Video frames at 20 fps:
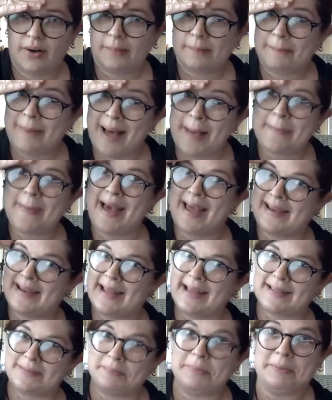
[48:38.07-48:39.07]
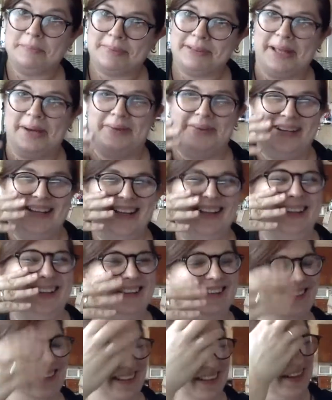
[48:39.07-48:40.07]
My mind has been blown.
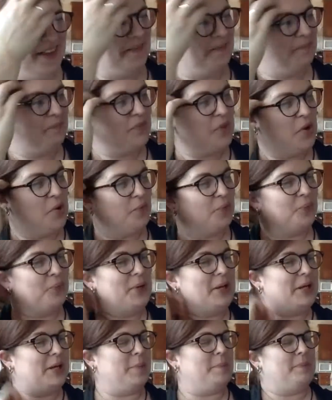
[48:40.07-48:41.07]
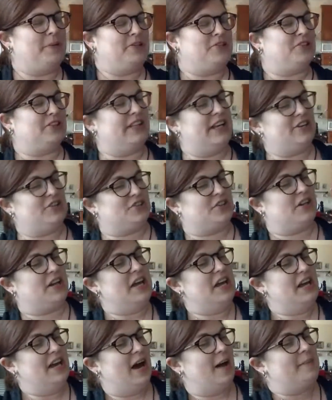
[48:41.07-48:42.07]
Recapitulation.
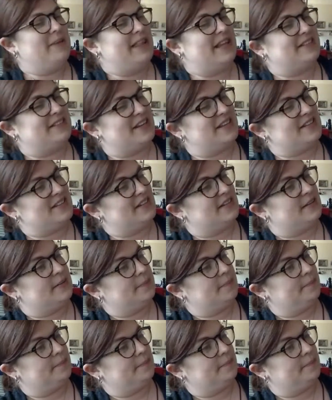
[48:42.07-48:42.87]
I mean, that doesn't,